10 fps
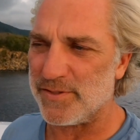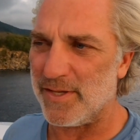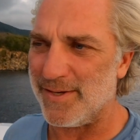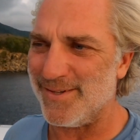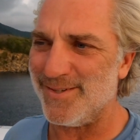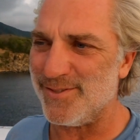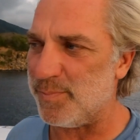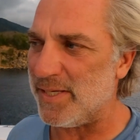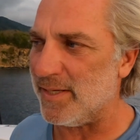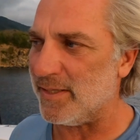that is
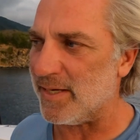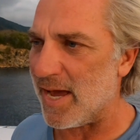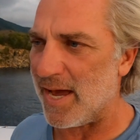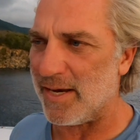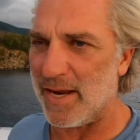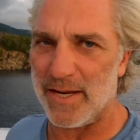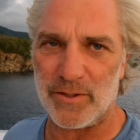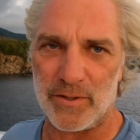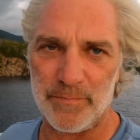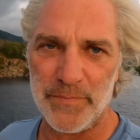being at
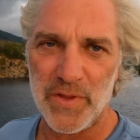anchor.